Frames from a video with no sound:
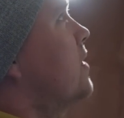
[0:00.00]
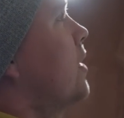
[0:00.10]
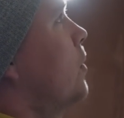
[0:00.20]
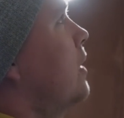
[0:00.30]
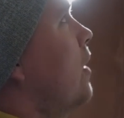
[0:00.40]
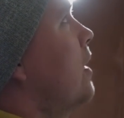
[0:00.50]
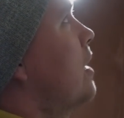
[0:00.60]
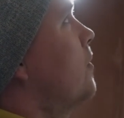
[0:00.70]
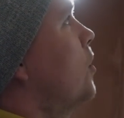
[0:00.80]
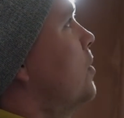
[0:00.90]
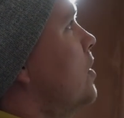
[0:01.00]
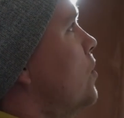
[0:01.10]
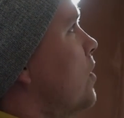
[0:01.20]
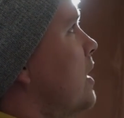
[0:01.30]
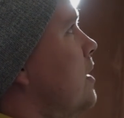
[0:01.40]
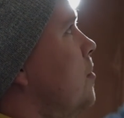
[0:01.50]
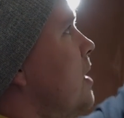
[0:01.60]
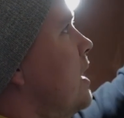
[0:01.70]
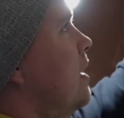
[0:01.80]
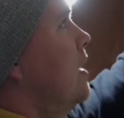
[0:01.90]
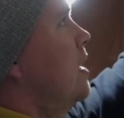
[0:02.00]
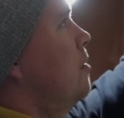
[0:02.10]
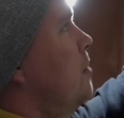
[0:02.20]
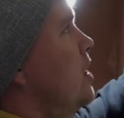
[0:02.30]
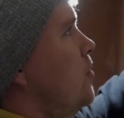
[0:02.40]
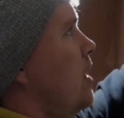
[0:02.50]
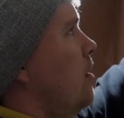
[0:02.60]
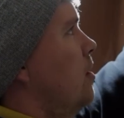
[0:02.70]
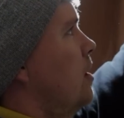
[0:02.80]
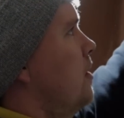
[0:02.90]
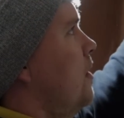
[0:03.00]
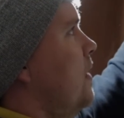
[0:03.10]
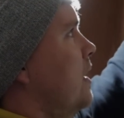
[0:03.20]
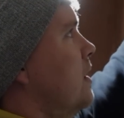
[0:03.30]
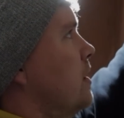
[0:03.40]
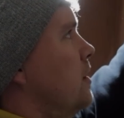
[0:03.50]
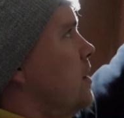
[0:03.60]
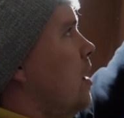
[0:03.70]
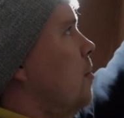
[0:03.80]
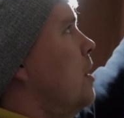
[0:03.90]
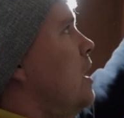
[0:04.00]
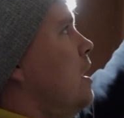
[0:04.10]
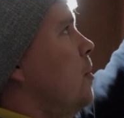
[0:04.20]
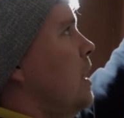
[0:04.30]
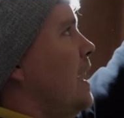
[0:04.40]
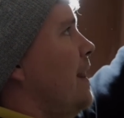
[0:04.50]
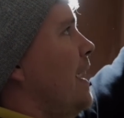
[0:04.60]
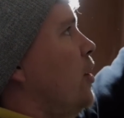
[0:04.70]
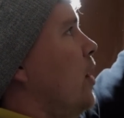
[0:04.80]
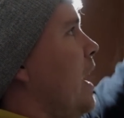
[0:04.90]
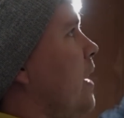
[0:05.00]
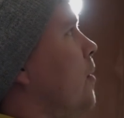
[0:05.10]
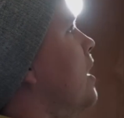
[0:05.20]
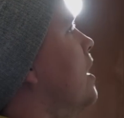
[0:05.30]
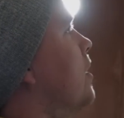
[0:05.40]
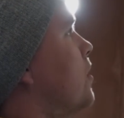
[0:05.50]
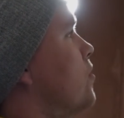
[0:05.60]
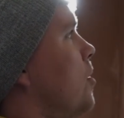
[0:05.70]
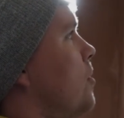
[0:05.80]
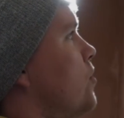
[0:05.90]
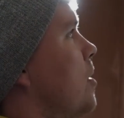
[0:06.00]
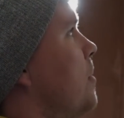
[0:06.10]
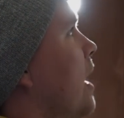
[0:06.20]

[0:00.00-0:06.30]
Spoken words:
so we can go and get the 4x2 trunking in a minute, measure out the thickness on top, we can get that cut out, strip that